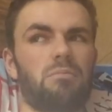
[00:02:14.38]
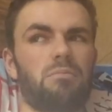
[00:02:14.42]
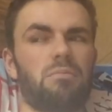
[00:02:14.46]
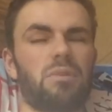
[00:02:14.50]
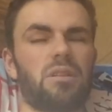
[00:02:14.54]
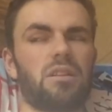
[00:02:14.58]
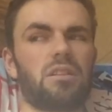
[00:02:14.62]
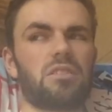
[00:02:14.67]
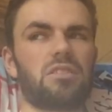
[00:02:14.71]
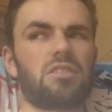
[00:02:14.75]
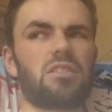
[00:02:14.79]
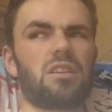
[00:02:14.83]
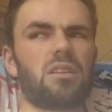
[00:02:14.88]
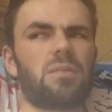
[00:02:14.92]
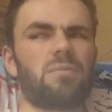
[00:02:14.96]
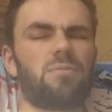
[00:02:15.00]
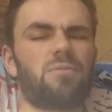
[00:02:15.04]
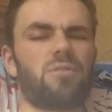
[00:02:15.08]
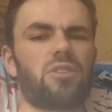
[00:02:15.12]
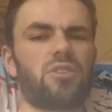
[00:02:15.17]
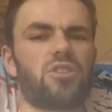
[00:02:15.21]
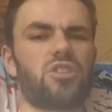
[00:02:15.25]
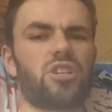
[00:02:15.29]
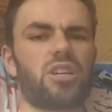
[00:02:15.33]
bit like southern
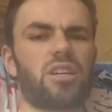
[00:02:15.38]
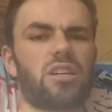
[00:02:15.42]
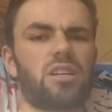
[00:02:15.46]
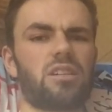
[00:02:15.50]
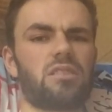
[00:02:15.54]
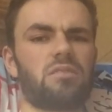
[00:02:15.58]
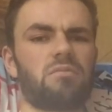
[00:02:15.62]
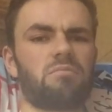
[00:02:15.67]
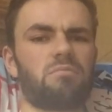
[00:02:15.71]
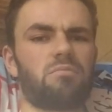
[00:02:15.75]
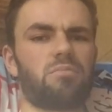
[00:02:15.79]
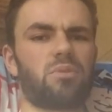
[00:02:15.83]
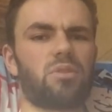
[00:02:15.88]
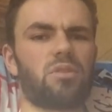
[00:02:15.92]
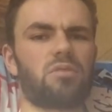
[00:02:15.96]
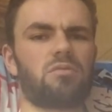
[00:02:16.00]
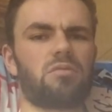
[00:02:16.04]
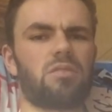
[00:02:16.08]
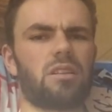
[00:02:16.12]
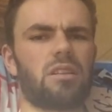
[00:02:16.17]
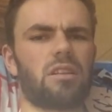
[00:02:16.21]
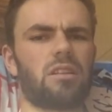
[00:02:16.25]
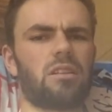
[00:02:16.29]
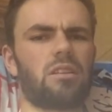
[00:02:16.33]
fried chicken,
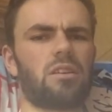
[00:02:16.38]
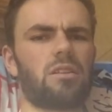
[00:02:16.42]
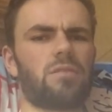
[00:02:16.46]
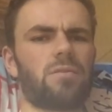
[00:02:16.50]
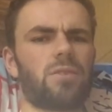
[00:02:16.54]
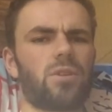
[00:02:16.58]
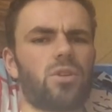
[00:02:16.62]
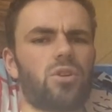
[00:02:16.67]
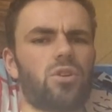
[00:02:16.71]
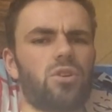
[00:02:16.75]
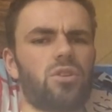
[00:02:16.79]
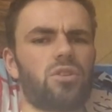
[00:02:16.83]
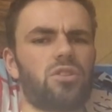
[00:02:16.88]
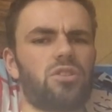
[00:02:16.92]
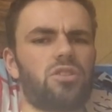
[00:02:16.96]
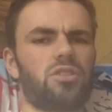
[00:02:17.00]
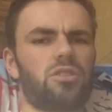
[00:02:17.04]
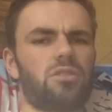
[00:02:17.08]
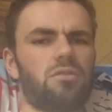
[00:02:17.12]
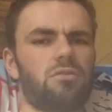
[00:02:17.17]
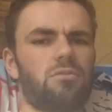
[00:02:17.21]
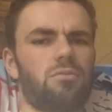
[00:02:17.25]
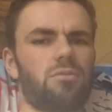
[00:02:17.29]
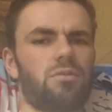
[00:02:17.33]
but a little
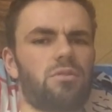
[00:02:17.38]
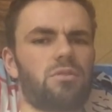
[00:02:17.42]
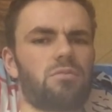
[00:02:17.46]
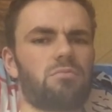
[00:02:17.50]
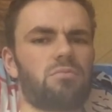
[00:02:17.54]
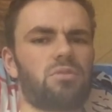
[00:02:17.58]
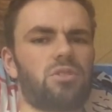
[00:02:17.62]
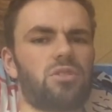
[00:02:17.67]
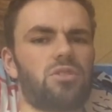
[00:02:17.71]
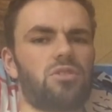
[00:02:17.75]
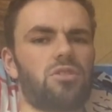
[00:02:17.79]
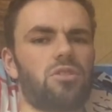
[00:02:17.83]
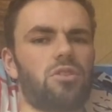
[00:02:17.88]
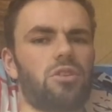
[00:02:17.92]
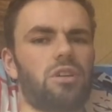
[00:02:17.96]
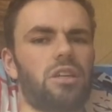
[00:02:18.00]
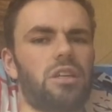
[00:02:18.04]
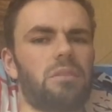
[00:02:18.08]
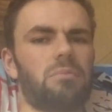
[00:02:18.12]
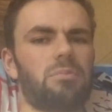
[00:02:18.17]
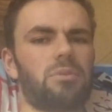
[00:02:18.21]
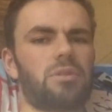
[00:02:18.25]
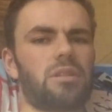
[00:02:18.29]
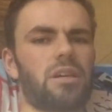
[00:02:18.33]
overcooked, with some
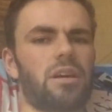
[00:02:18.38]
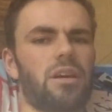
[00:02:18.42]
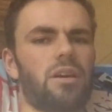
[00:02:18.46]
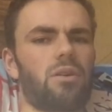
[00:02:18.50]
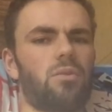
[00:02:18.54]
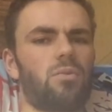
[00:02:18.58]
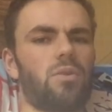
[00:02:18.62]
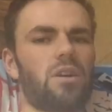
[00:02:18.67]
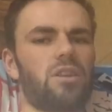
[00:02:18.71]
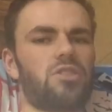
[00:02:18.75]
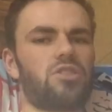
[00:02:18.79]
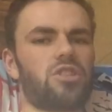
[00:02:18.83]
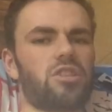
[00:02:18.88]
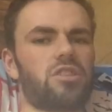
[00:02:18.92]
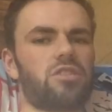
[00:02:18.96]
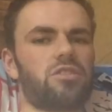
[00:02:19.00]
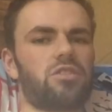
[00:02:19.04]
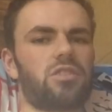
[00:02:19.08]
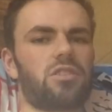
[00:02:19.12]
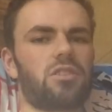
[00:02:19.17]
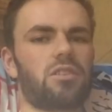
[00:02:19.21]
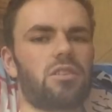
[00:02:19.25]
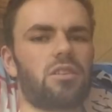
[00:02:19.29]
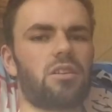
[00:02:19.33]
soggy potato
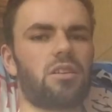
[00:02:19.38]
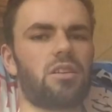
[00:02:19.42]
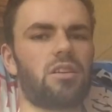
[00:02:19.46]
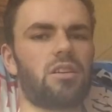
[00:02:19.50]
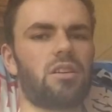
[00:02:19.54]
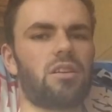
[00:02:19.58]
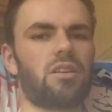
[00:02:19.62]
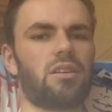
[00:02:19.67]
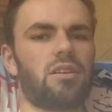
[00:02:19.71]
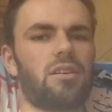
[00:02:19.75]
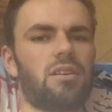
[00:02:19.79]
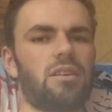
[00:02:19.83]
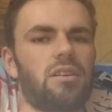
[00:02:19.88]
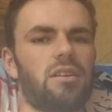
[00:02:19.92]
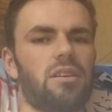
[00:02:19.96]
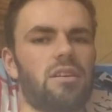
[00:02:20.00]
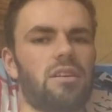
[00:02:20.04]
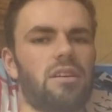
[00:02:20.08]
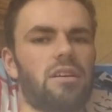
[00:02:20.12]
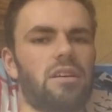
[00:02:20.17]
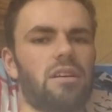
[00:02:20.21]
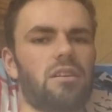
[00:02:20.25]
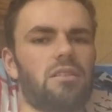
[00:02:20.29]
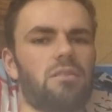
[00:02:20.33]
wedges,
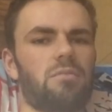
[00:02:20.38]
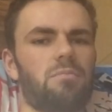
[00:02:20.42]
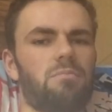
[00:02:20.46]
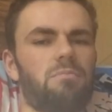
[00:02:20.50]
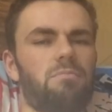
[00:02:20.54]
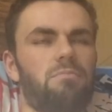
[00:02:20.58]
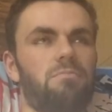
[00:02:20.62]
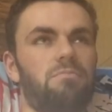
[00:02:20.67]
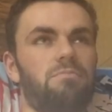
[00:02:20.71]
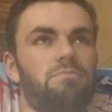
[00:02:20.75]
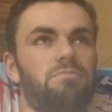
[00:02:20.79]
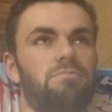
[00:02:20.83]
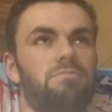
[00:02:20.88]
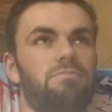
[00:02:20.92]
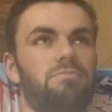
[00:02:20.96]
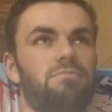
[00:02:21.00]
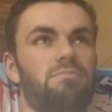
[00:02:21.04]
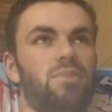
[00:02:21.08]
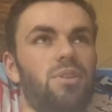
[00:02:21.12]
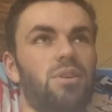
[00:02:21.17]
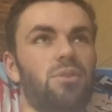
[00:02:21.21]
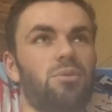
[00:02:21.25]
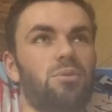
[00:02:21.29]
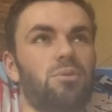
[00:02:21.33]
and a
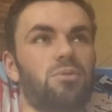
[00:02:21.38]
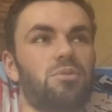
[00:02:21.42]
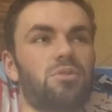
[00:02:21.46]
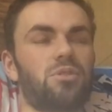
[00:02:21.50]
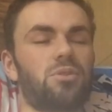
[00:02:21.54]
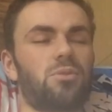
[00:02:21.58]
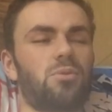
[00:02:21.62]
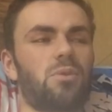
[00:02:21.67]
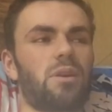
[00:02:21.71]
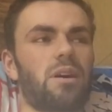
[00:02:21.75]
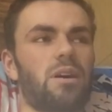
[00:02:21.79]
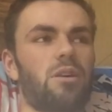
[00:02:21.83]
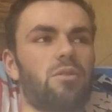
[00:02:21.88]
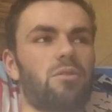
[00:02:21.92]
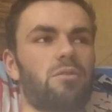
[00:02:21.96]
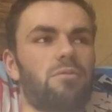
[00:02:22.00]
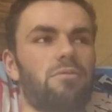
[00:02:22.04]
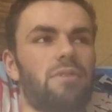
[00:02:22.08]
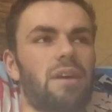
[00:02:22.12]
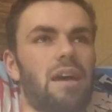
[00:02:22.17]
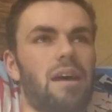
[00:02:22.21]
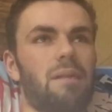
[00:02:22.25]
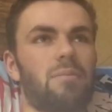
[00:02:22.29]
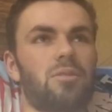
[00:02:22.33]
little square
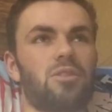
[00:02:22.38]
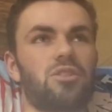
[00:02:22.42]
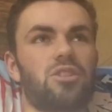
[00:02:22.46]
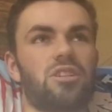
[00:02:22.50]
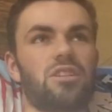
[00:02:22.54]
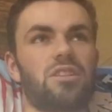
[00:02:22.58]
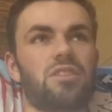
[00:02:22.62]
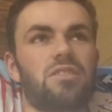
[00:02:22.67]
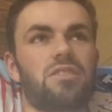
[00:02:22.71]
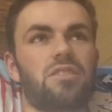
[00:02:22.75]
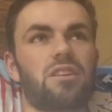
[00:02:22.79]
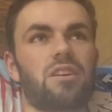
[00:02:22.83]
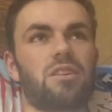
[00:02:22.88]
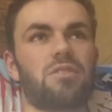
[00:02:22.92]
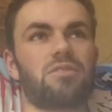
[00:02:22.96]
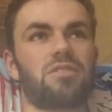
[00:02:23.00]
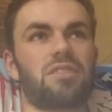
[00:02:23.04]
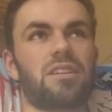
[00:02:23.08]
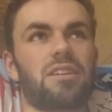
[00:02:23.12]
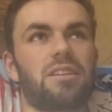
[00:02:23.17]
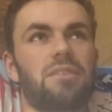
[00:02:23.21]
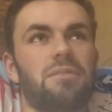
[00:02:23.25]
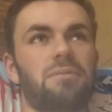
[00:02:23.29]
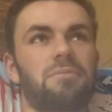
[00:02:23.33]
of ham and cheese
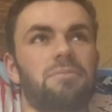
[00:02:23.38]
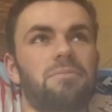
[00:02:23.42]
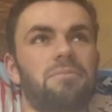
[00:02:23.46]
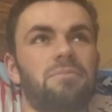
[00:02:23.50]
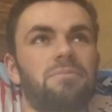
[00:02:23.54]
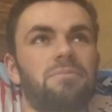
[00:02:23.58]
toasty